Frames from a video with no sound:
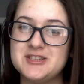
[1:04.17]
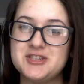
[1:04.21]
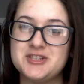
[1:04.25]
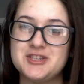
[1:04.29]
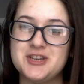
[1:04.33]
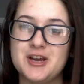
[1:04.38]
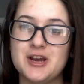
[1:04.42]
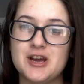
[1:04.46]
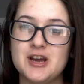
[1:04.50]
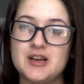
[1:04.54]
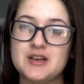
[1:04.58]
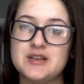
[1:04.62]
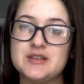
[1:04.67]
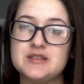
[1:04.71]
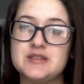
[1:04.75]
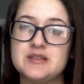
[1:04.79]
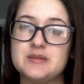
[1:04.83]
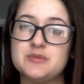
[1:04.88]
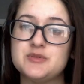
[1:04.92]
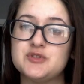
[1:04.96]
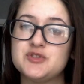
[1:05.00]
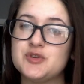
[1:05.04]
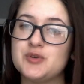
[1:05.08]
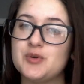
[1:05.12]
share,
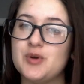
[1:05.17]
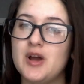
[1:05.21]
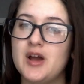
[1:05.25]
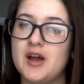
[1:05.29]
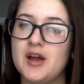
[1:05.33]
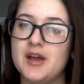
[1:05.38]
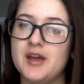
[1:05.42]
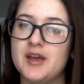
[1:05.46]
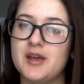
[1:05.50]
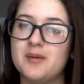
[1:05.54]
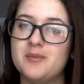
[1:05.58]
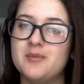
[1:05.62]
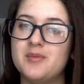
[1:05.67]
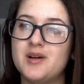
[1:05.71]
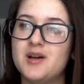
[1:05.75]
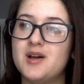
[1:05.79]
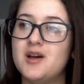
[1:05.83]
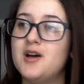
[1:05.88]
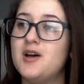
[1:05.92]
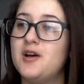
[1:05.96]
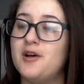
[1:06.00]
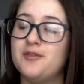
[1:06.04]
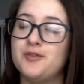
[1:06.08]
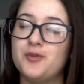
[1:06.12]
subscribe,
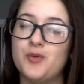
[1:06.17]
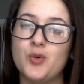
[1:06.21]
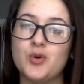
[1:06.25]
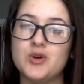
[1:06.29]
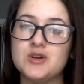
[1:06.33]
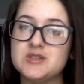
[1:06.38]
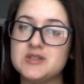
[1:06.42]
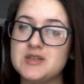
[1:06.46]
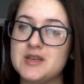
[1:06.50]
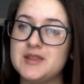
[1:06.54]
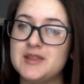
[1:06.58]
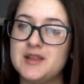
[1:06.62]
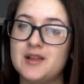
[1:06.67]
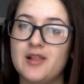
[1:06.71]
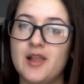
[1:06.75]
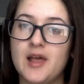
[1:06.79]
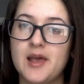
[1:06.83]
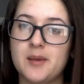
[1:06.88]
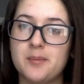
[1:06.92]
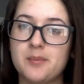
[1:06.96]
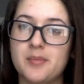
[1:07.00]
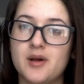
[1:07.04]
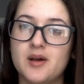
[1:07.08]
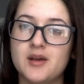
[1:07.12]
of course hit the
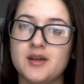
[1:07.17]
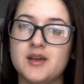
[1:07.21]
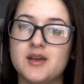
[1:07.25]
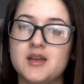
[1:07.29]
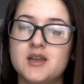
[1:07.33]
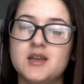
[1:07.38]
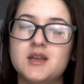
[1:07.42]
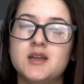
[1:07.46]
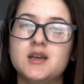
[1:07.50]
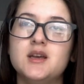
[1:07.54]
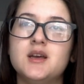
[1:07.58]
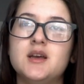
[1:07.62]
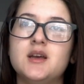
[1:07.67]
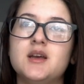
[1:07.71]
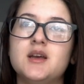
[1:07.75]
like button,